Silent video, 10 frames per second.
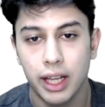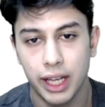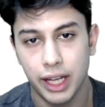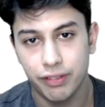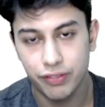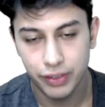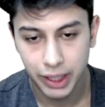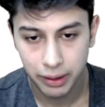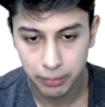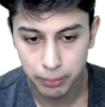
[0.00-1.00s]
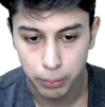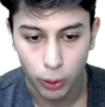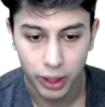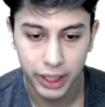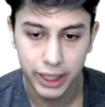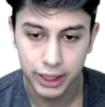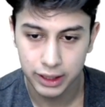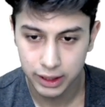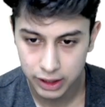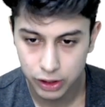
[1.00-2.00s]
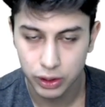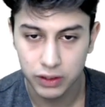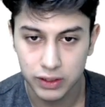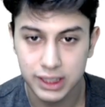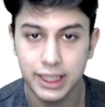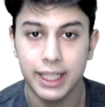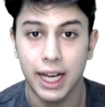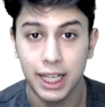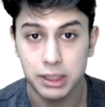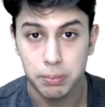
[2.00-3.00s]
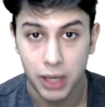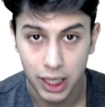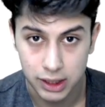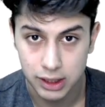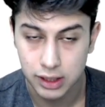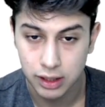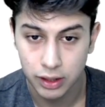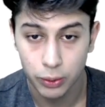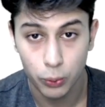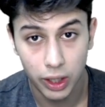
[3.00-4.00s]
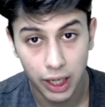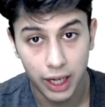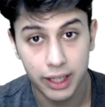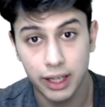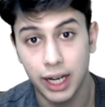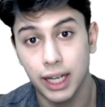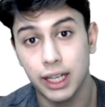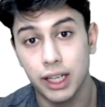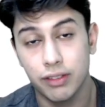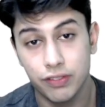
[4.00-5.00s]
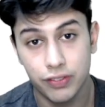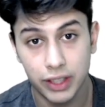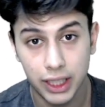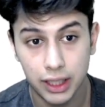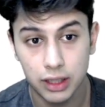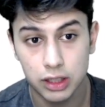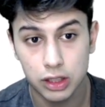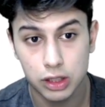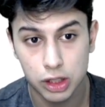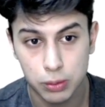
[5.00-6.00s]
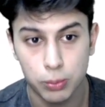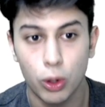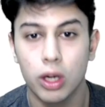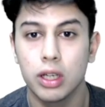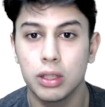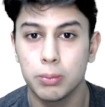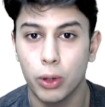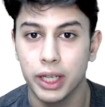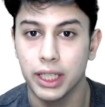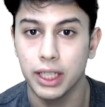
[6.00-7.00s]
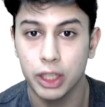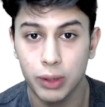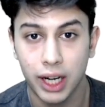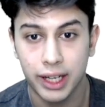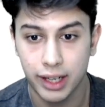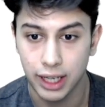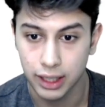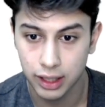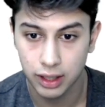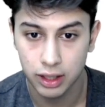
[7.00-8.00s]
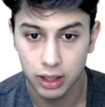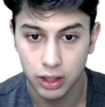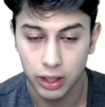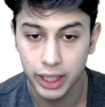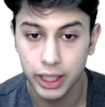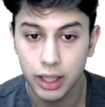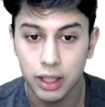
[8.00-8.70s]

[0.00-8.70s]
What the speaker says: Every body in this universe that has mass will attract every smaller body. It will attract. Alright.